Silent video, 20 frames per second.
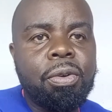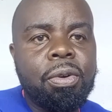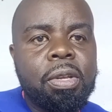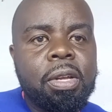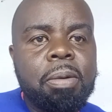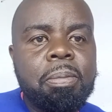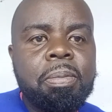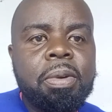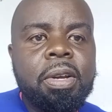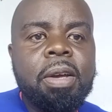
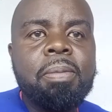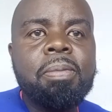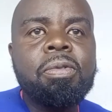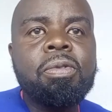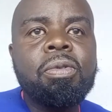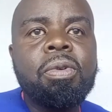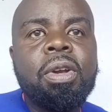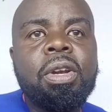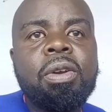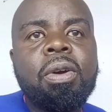Sometimes
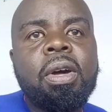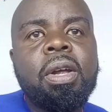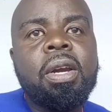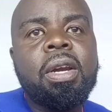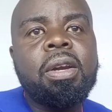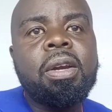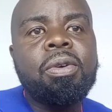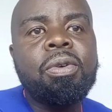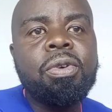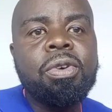when you are
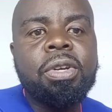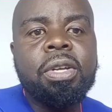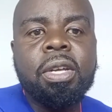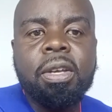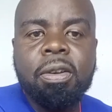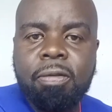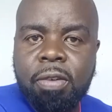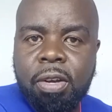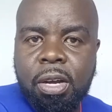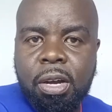not
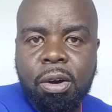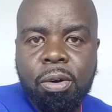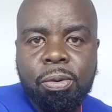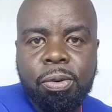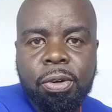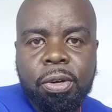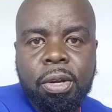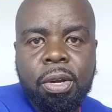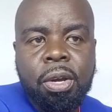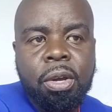giving out,
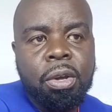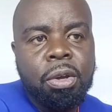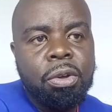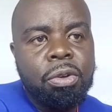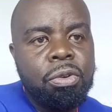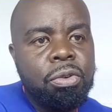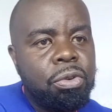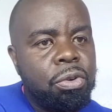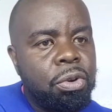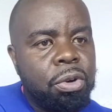
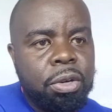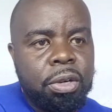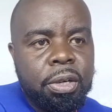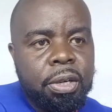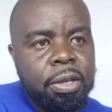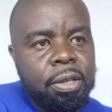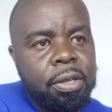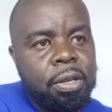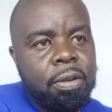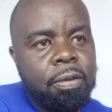you don't
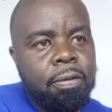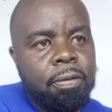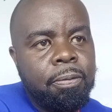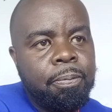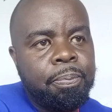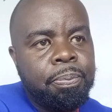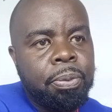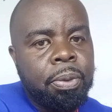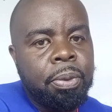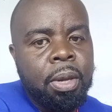receive.
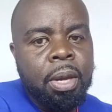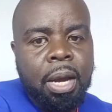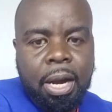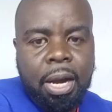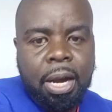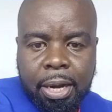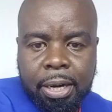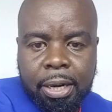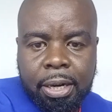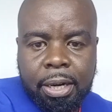
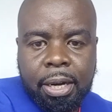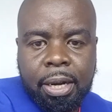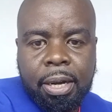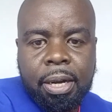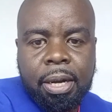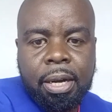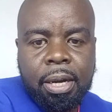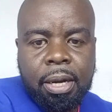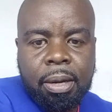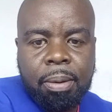And
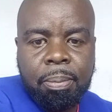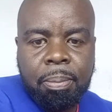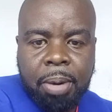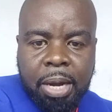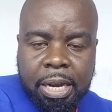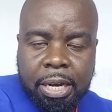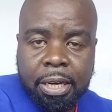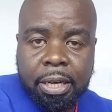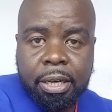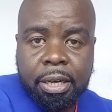
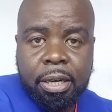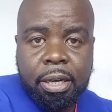mind,